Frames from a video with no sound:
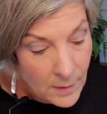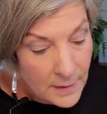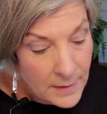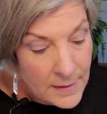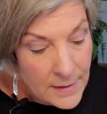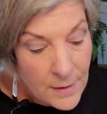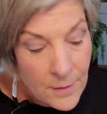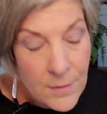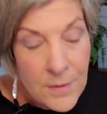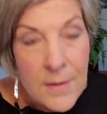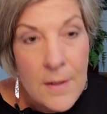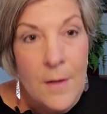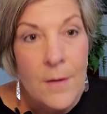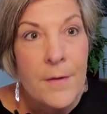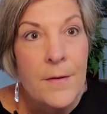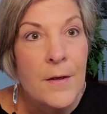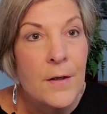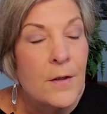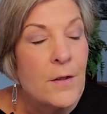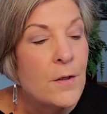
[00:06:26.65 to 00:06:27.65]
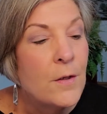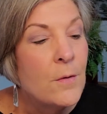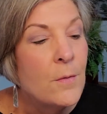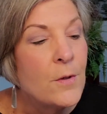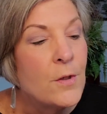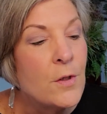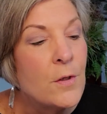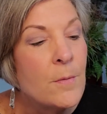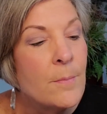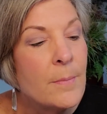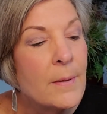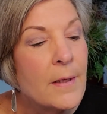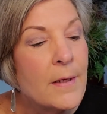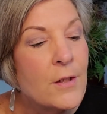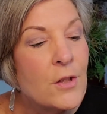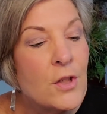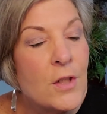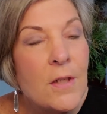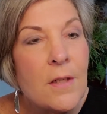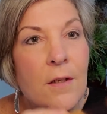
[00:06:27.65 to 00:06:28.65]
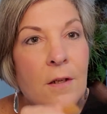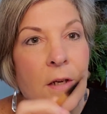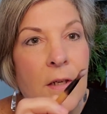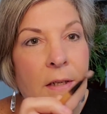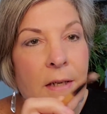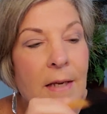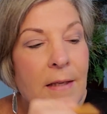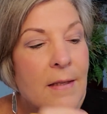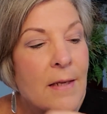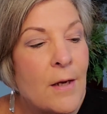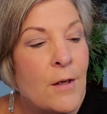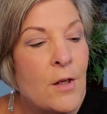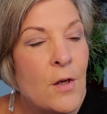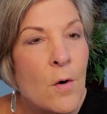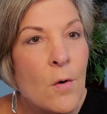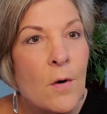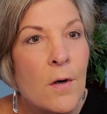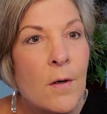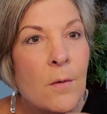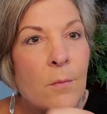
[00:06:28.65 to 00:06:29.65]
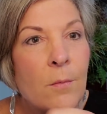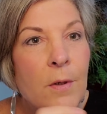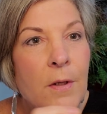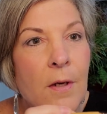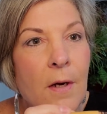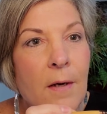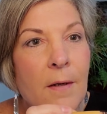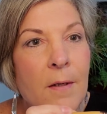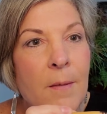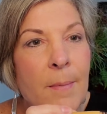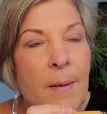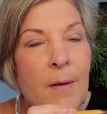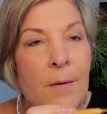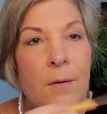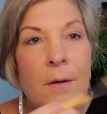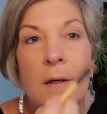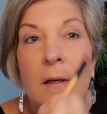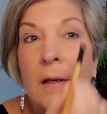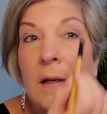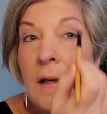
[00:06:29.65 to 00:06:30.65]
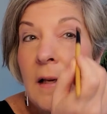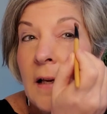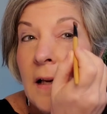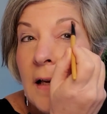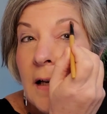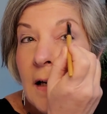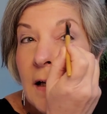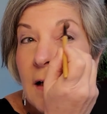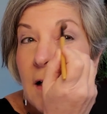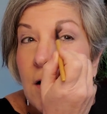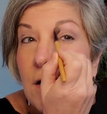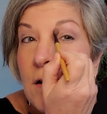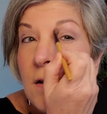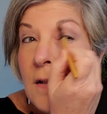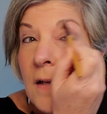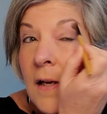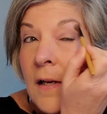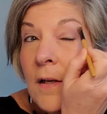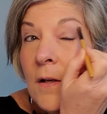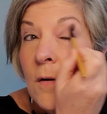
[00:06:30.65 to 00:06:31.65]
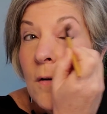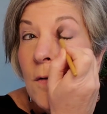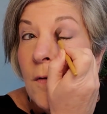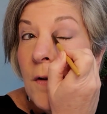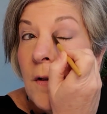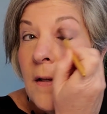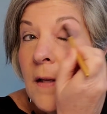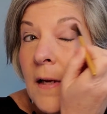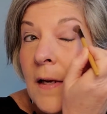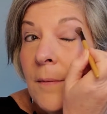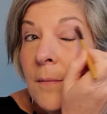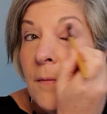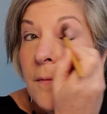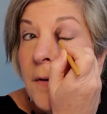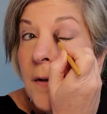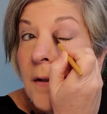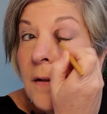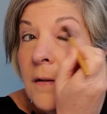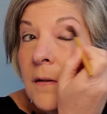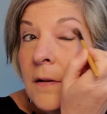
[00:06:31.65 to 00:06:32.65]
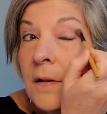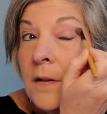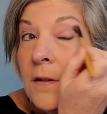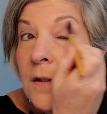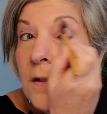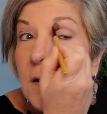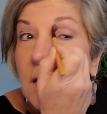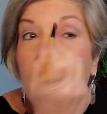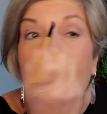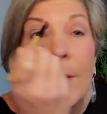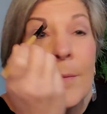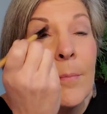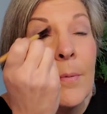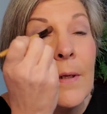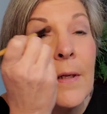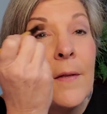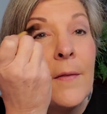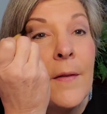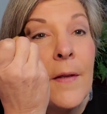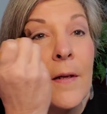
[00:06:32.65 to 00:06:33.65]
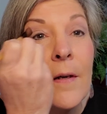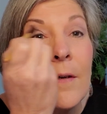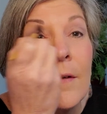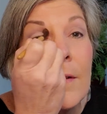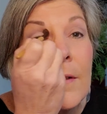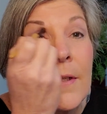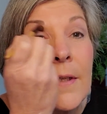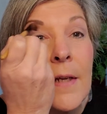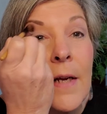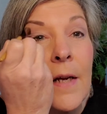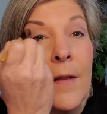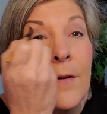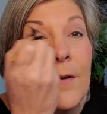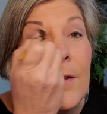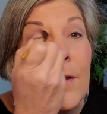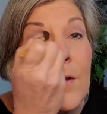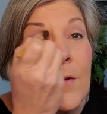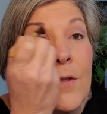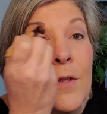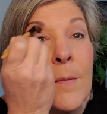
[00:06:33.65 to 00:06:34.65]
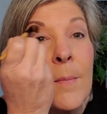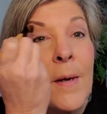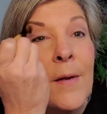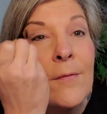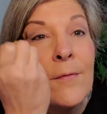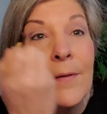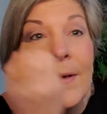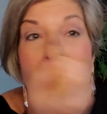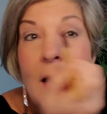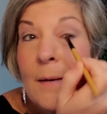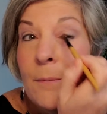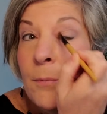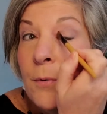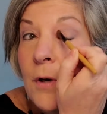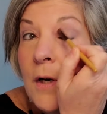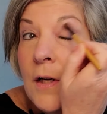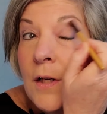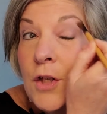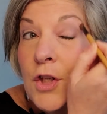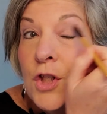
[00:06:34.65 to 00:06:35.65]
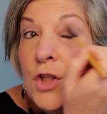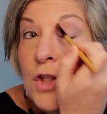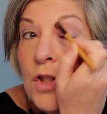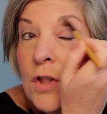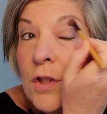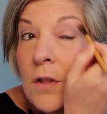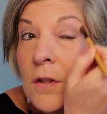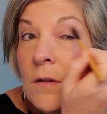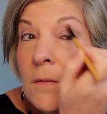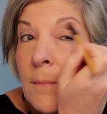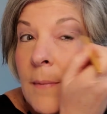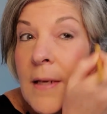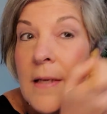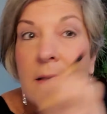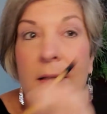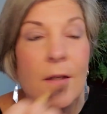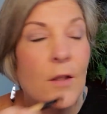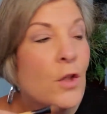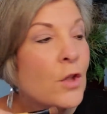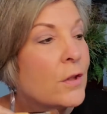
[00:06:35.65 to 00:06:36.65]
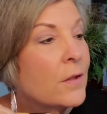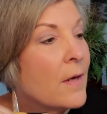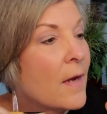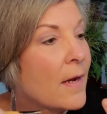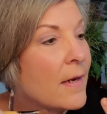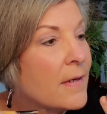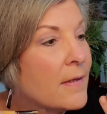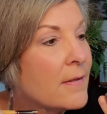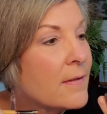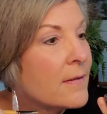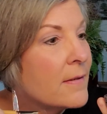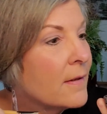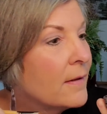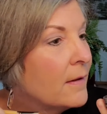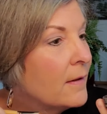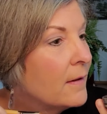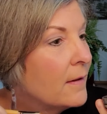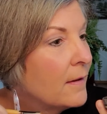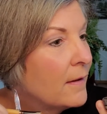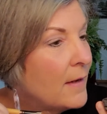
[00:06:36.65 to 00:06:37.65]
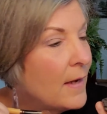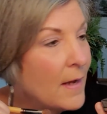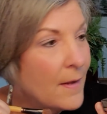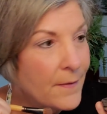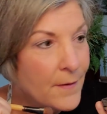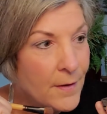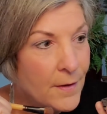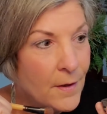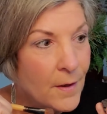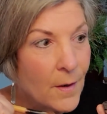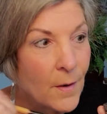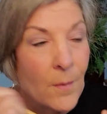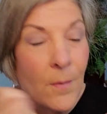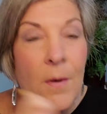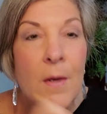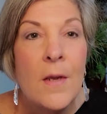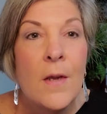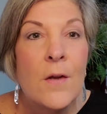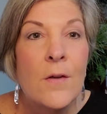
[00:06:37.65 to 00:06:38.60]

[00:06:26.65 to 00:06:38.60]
And here's the other thing too, is you can play cheat. You can take that yogurt we talked about, and I can just kind of go over the top of it and just kind of blend that all together using my flat brush. Makes it look nice. Yeah, there you go.